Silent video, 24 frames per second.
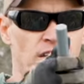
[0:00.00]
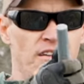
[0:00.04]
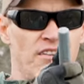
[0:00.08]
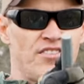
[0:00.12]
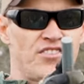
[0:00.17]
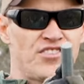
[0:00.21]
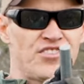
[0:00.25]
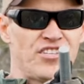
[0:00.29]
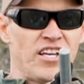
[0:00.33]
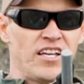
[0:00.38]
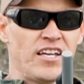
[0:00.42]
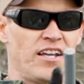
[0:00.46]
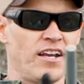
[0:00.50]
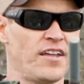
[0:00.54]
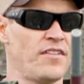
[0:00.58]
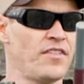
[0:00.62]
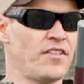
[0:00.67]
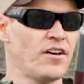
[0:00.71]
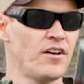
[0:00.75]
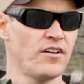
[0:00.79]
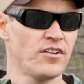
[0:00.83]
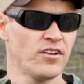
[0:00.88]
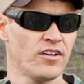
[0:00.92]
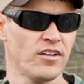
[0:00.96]
stick it in
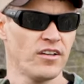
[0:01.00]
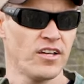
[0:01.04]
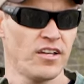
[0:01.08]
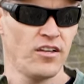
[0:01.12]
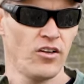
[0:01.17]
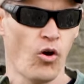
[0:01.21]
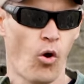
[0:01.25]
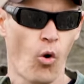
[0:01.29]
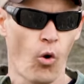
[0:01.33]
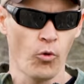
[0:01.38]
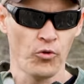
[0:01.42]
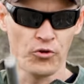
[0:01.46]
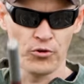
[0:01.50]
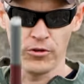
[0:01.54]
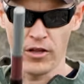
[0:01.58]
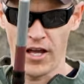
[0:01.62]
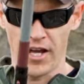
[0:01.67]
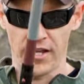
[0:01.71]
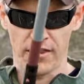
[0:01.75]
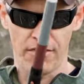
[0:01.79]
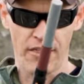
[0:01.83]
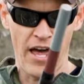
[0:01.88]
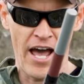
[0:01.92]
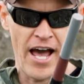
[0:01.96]
the holder
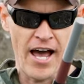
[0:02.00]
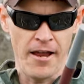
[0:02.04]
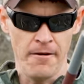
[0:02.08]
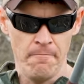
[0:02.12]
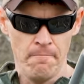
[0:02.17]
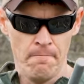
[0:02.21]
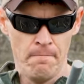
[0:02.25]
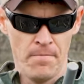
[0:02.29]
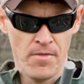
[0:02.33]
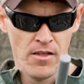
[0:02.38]
like that.